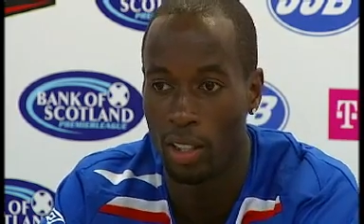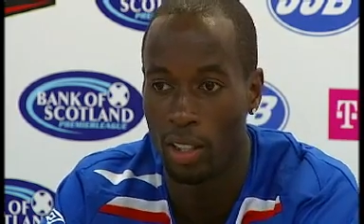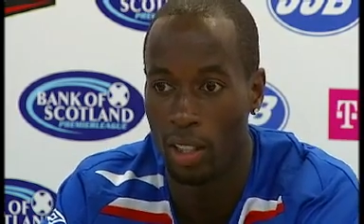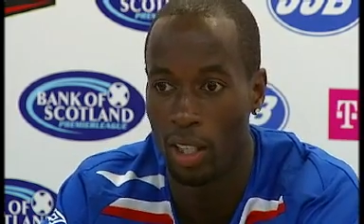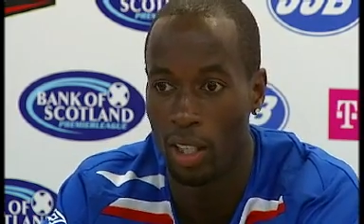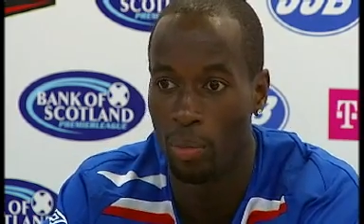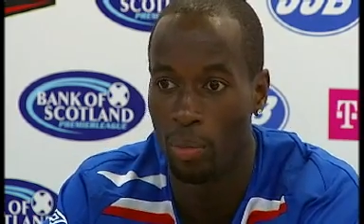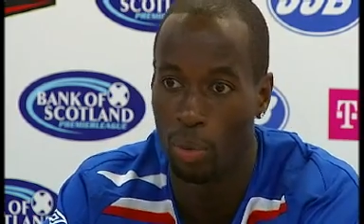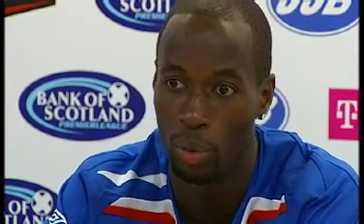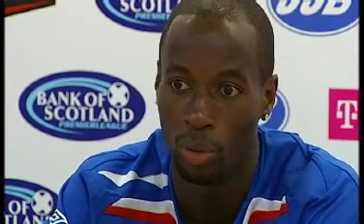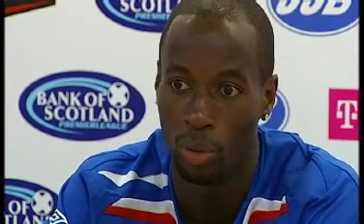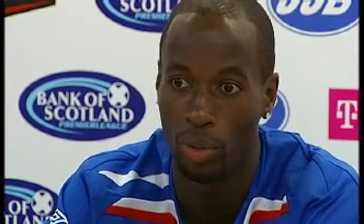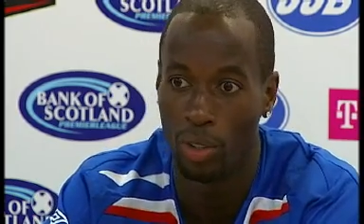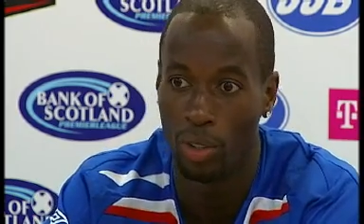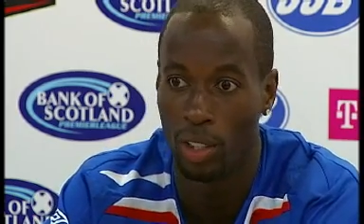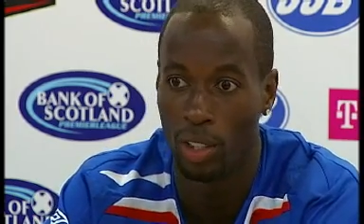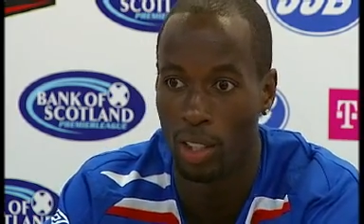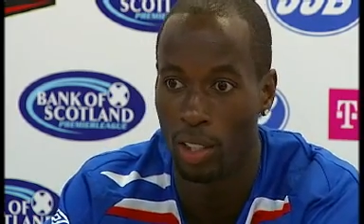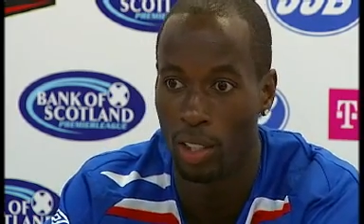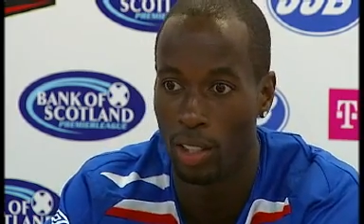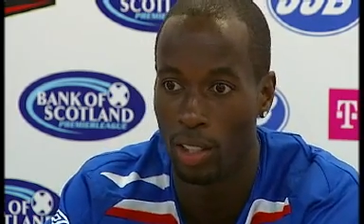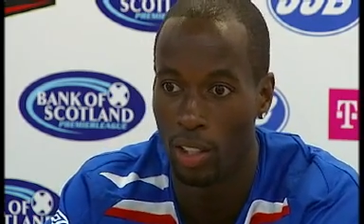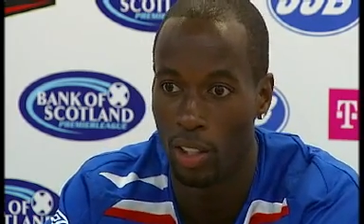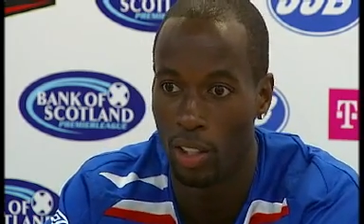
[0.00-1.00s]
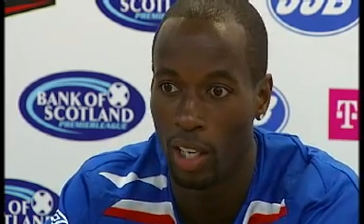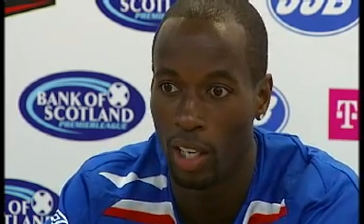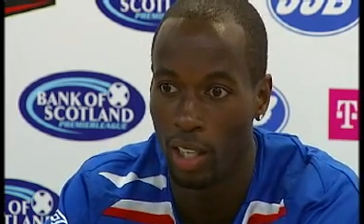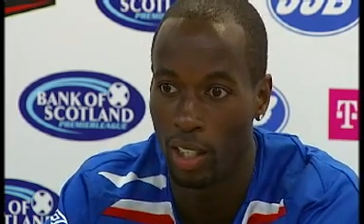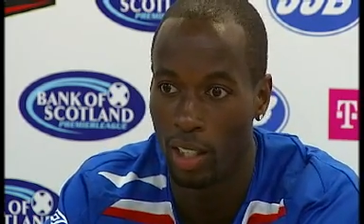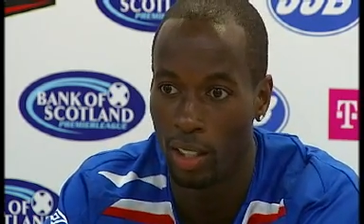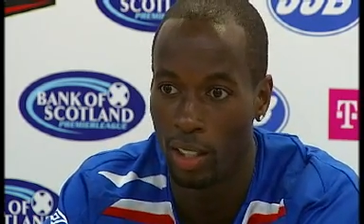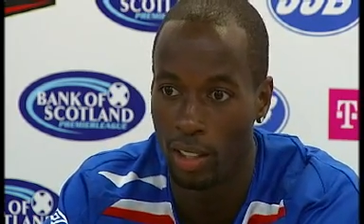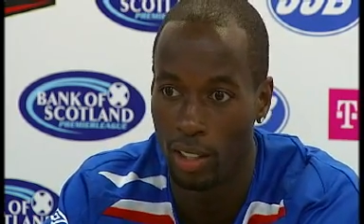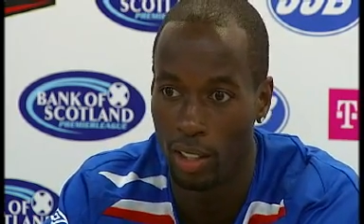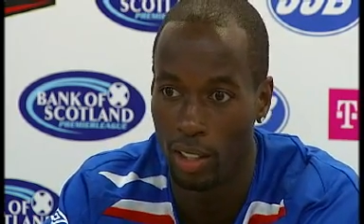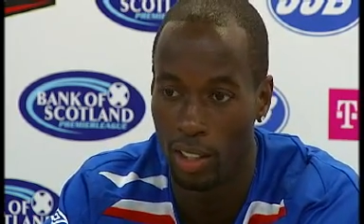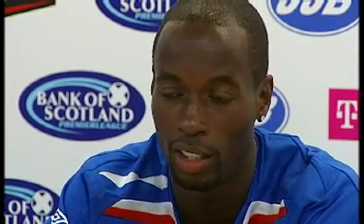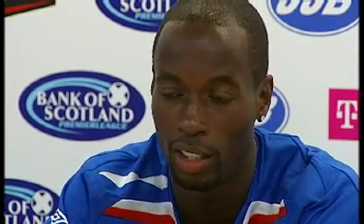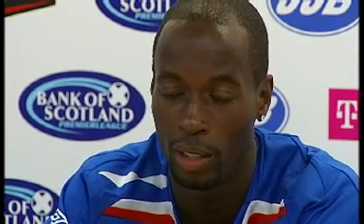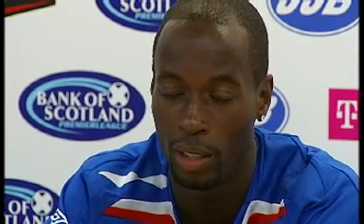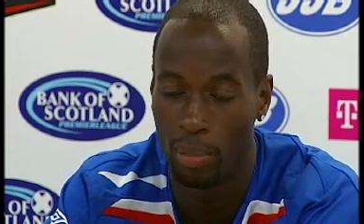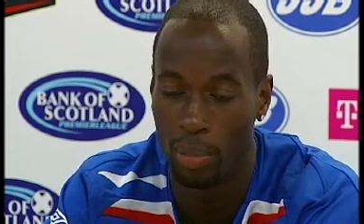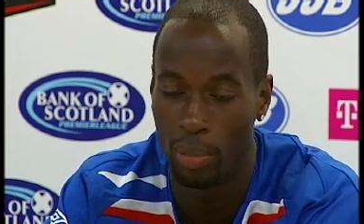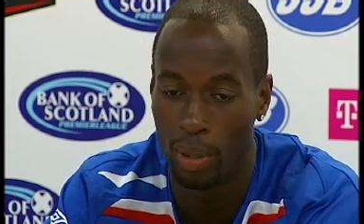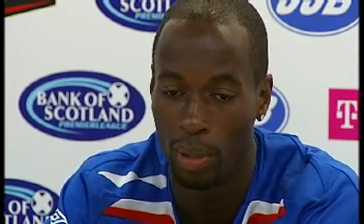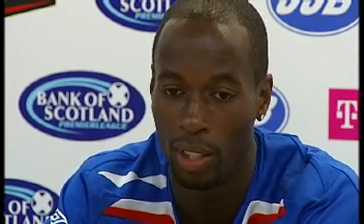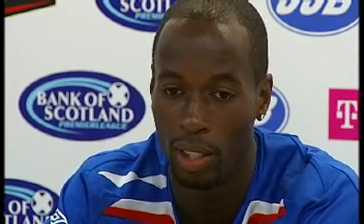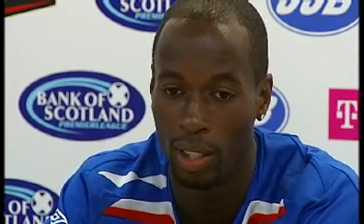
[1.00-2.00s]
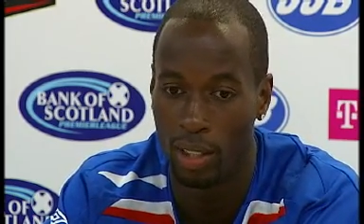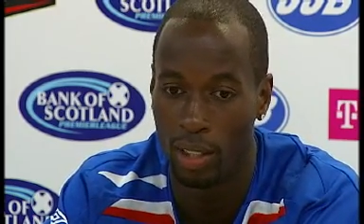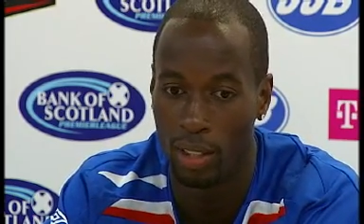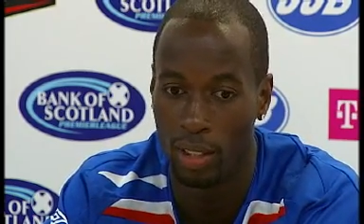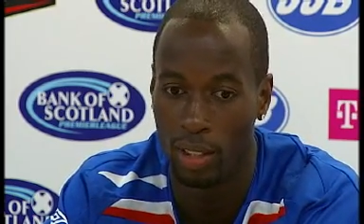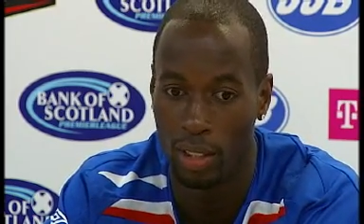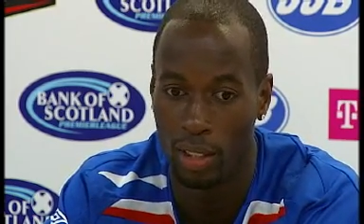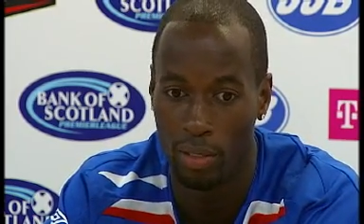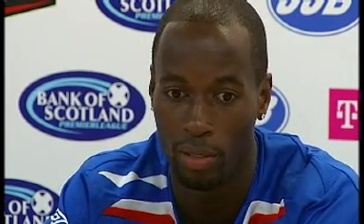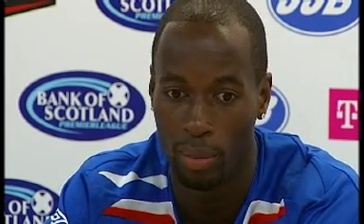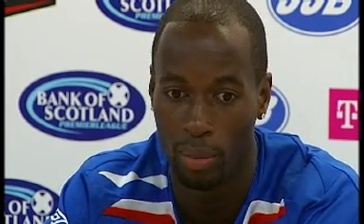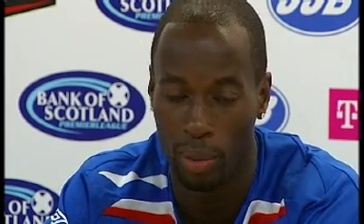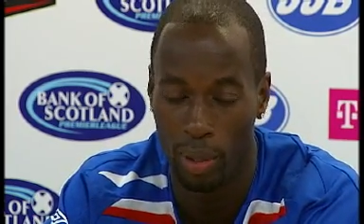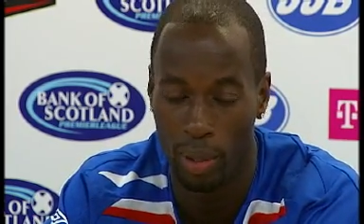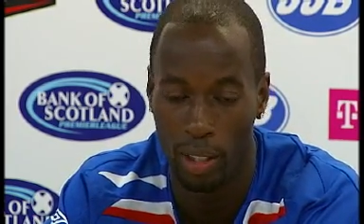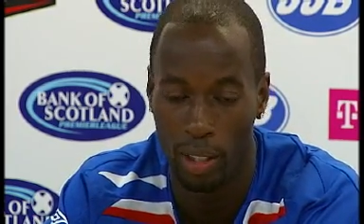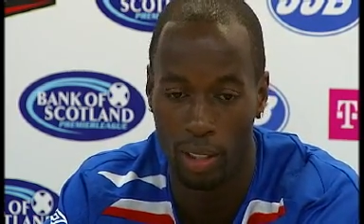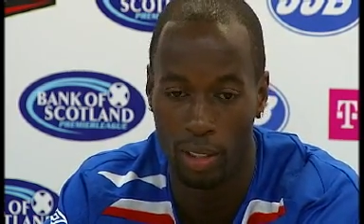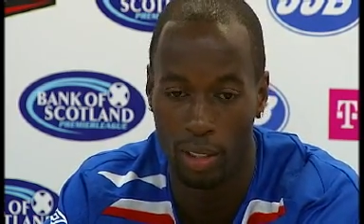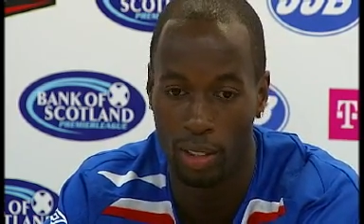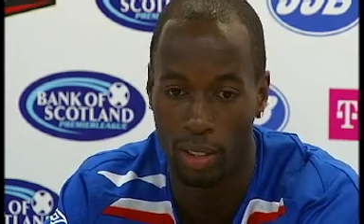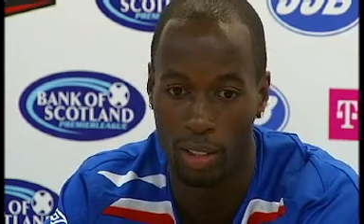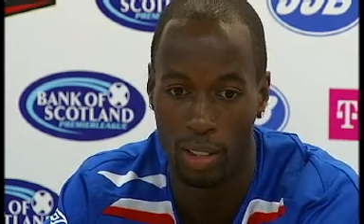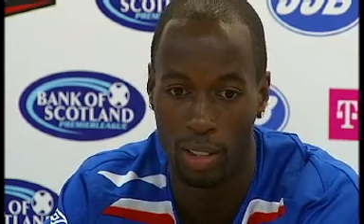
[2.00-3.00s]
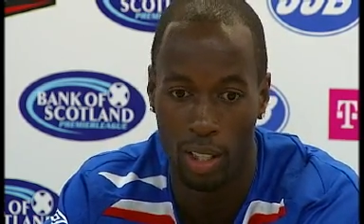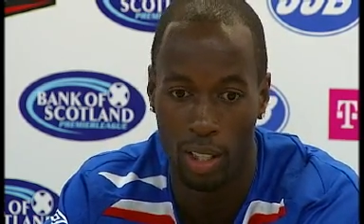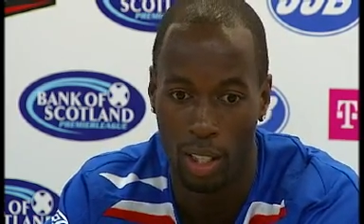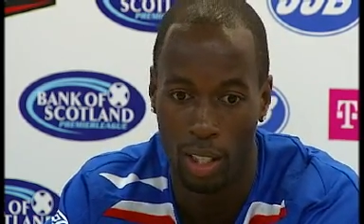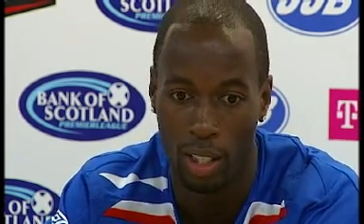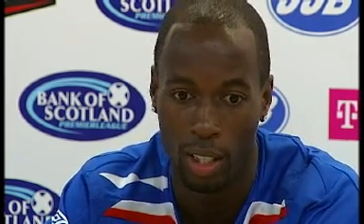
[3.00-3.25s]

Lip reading: club moves, and how the team plays and different players, and